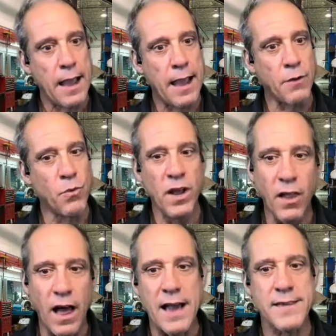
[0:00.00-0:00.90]
And
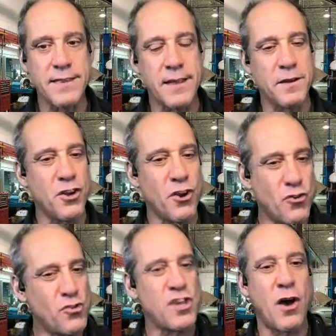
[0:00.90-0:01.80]
realizing that,
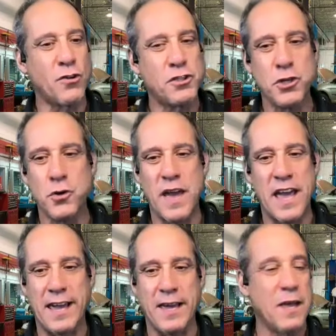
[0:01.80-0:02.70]
you sell to
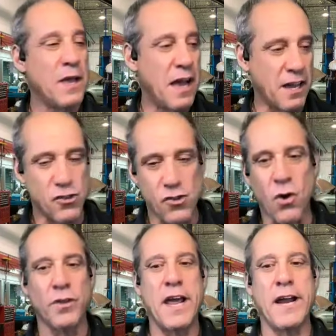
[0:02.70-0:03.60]
a
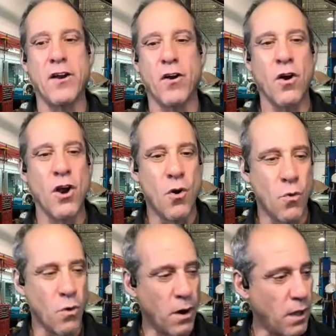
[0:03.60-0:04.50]
consolidator
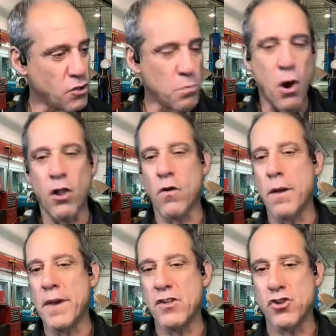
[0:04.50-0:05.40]
or a smaller
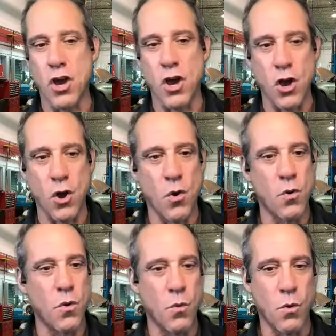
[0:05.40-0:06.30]

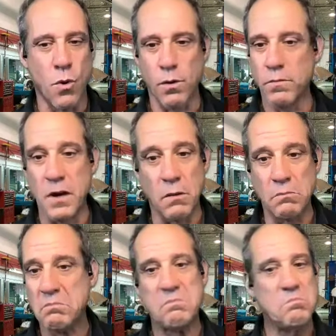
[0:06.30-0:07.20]
MSO or,
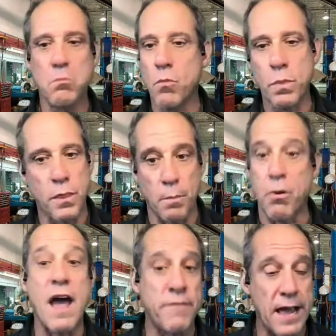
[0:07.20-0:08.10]
a
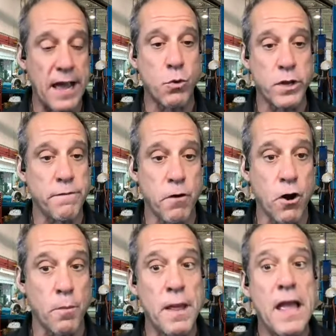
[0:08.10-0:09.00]
private equity
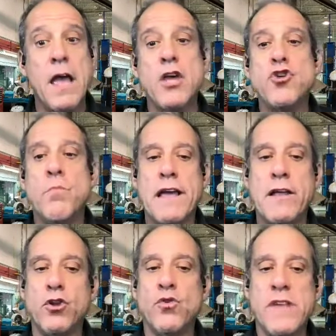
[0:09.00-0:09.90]
firm, you
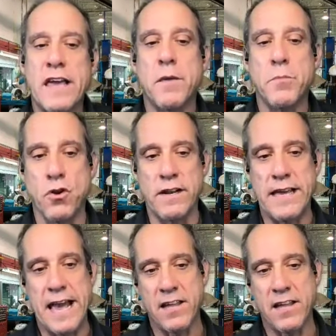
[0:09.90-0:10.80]
might lose that
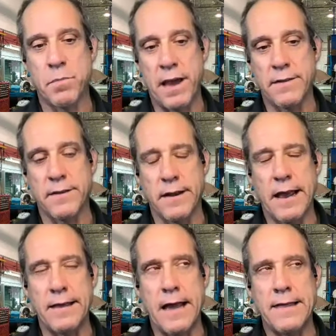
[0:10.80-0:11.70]
community aspect. And
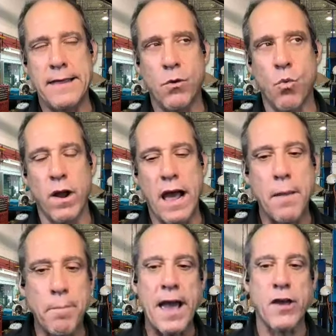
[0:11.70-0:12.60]
I think what
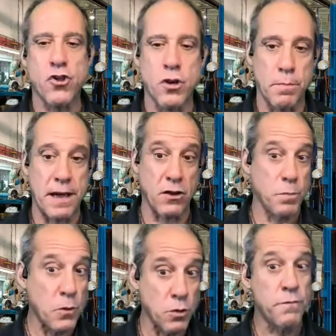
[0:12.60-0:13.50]
I'm passionate about,
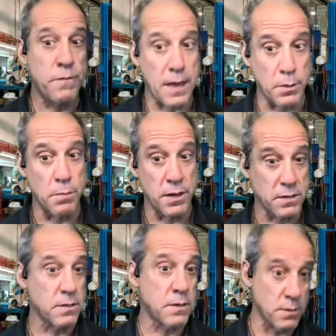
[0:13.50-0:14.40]
especially with family
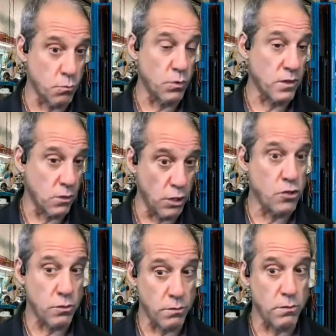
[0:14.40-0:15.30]
businesses and with
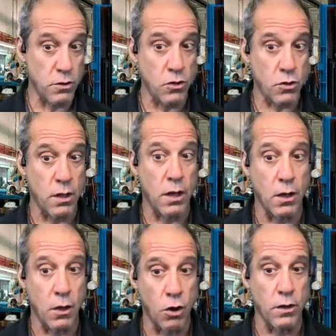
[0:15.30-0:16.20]
collision,
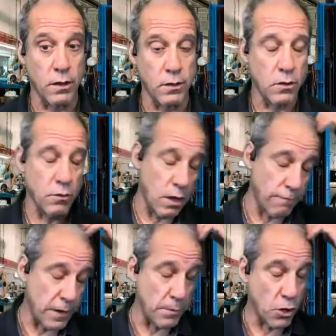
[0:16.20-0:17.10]
a
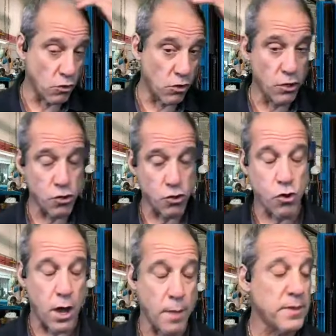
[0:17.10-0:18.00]
family-owned collision
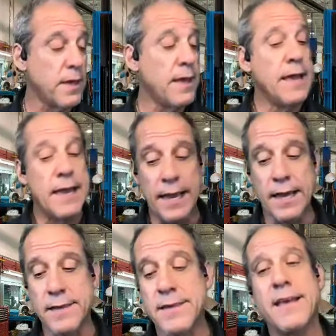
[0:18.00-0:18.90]
shops,
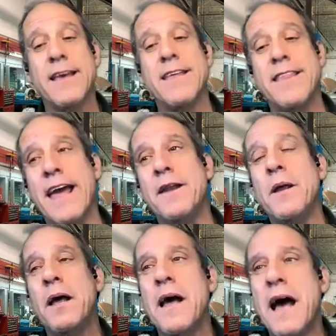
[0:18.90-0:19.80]
is that
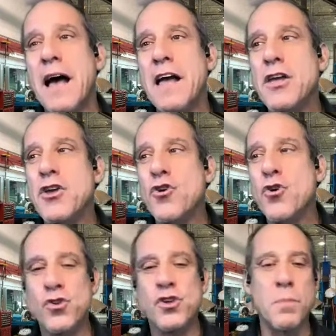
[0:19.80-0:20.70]

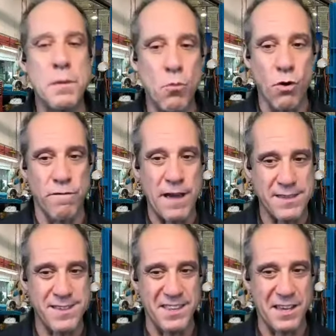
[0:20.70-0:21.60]
who's going to be more
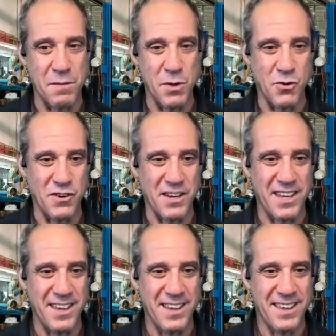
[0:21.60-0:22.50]
vested in the
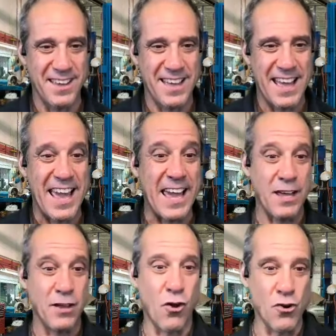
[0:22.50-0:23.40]
community,
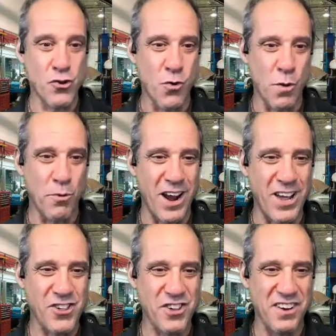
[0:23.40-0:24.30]
a large
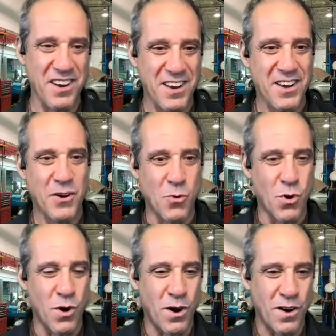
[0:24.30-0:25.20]
corporation
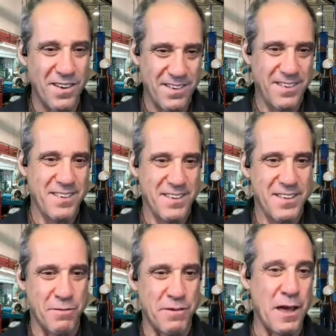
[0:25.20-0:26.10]
or
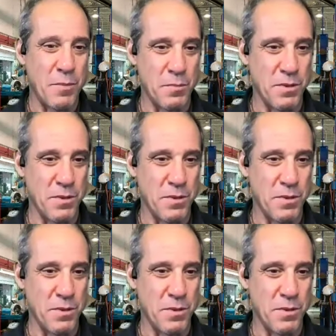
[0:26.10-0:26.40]
the family